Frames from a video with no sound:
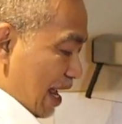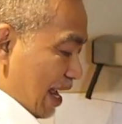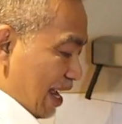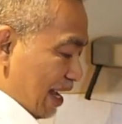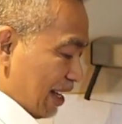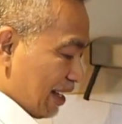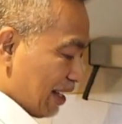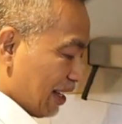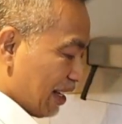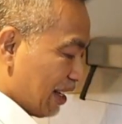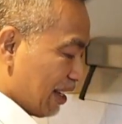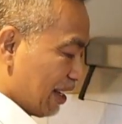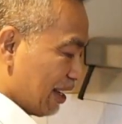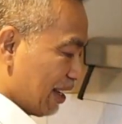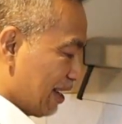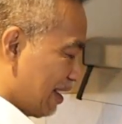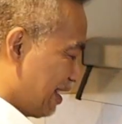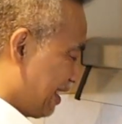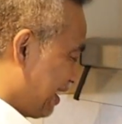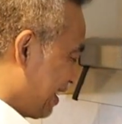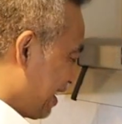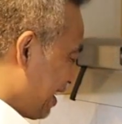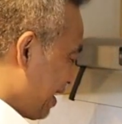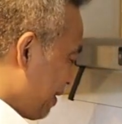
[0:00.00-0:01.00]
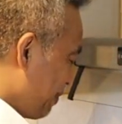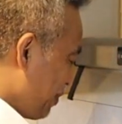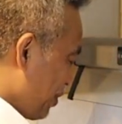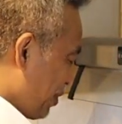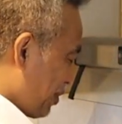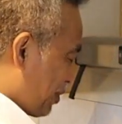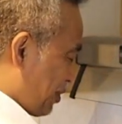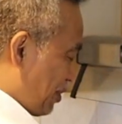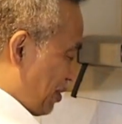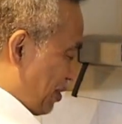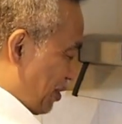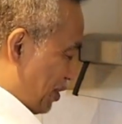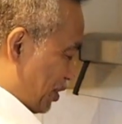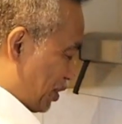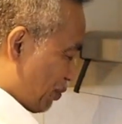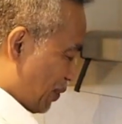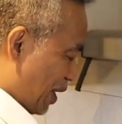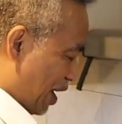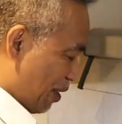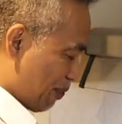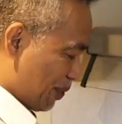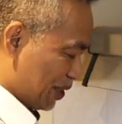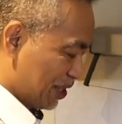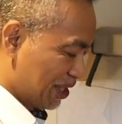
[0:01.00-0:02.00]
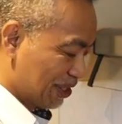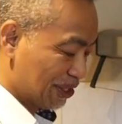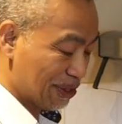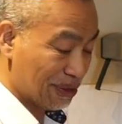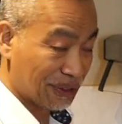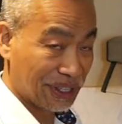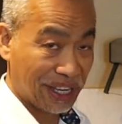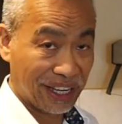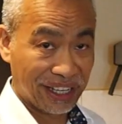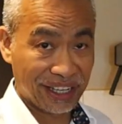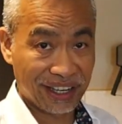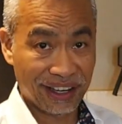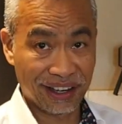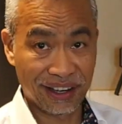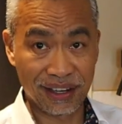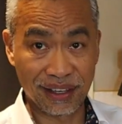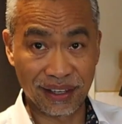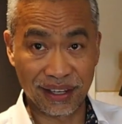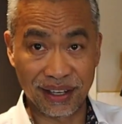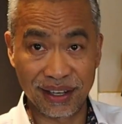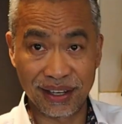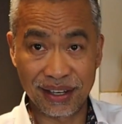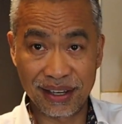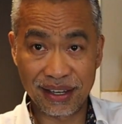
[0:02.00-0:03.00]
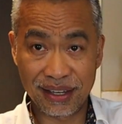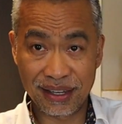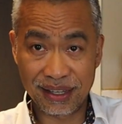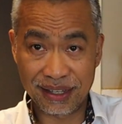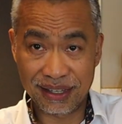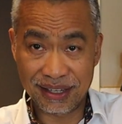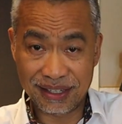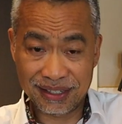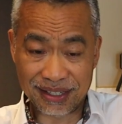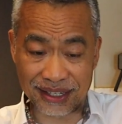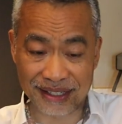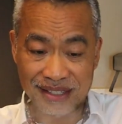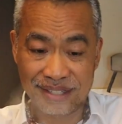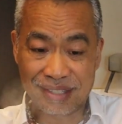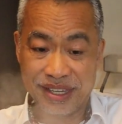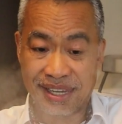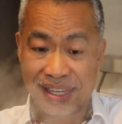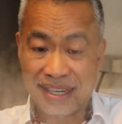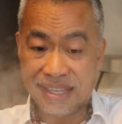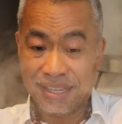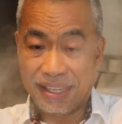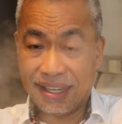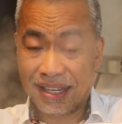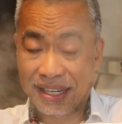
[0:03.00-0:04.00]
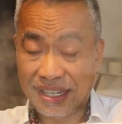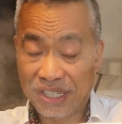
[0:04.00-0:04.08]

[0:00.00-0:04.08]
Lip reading: And if you're curious what I was cooking earlier, this is the